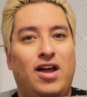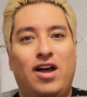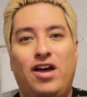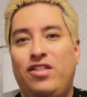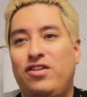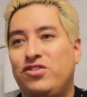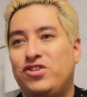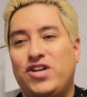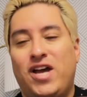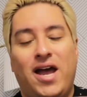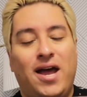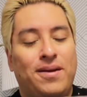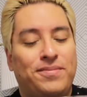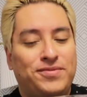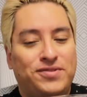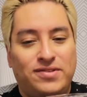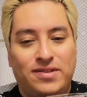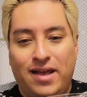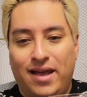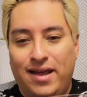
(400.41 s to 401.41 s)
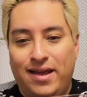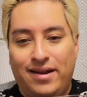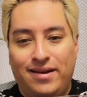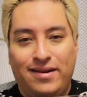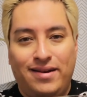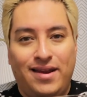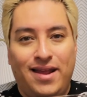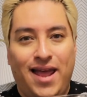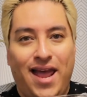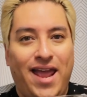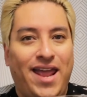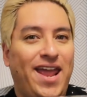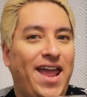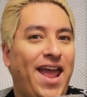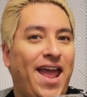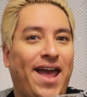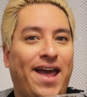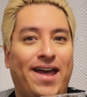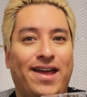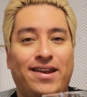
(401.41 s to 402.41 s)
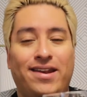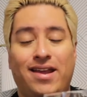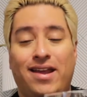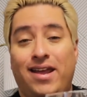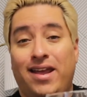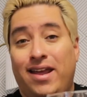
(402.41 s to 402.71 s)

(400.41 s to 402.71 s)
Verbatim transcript: other jobs that I had,